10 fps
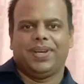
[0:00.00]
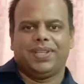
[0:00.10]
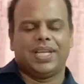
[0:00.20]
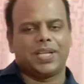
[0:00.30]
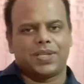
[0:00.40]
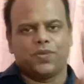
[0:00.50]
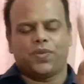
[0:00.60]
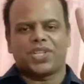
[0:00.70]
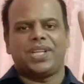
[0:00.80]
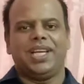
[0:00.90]
That
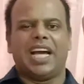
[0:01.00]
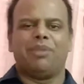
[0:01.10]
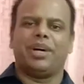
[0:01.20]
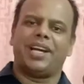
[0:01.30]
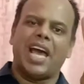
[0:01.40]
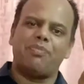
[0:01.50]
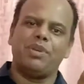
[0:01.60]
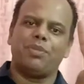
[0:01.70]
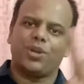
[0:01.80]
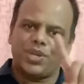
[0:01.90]
firstly, I am unhappy
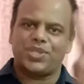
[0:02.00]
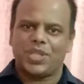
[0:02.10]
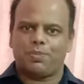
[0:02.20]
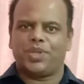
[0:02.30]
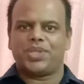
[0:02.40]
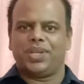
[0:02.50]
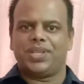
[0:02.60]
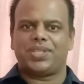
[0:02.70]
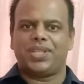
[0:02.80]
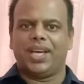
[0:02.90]
because this person
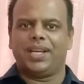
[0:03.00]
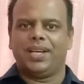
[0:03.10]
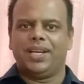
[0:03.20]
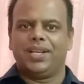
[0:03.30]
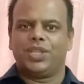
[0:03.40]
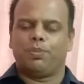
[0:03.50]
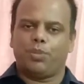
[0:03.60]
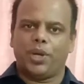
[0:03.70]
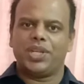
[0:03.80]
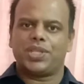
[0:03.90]
is saying the
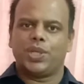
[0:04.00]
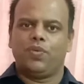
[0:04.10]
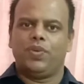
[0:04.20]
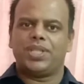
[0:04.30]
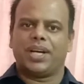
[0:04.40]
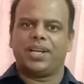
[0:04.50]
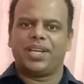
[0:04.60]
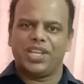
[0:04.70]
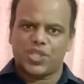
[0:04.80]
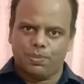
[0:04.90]
points which are
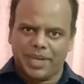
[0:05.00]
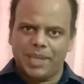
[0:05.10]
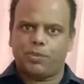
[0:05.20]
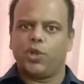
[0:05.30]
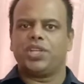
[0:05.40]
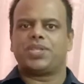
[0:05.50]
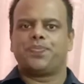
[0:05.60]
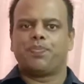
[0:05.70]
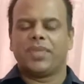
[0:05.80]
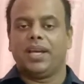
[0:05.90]
against my
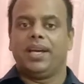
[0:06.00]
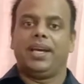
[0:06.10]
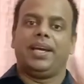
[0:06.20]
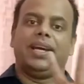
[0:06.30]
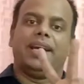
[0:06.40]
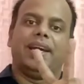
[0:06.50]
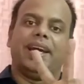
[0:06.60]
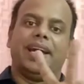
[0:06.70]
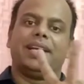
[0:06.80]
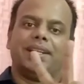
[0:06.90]
points.
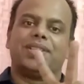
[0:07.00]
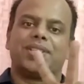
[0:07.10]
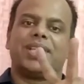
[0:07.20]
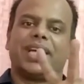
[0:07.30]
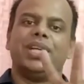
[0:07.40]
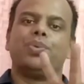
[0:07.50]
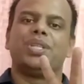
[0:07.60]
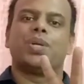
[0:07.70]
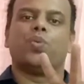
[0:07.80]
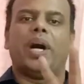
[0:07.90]
And the second
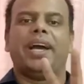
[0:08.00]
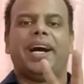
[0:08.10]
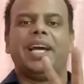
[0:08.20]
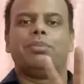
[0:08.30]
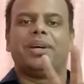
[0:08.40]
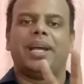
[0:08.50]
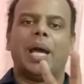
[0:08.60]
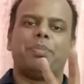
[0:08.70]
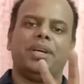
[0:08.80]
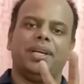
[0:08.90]
reason why I am
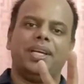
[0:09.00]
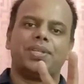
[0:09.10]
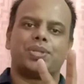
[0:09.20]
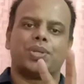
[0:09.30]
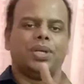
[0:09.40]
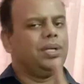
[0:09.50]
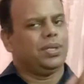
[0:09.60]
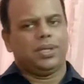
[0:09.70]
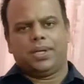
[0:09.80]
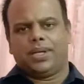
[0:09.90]
unhappy is
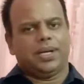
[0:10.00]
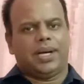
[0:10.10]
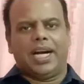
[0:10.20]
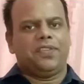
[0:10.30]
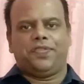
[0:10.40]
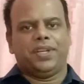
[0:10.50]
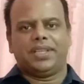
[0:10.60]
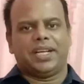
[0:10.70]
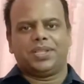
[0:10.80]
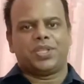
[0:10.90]
I feel
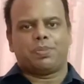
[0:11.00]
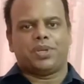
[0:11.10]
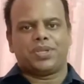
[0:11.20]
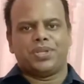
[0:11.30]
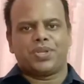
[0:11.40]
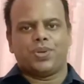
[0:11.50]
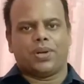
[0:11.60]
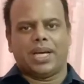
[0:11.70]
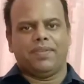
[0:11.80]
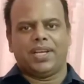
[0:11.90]
that this person is
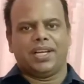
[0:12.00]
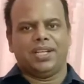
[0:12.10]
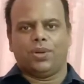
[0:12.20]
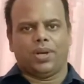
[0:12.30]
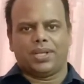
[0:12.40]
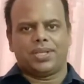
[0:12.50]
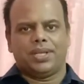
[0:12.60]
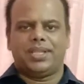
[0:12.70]
not having any knowledge.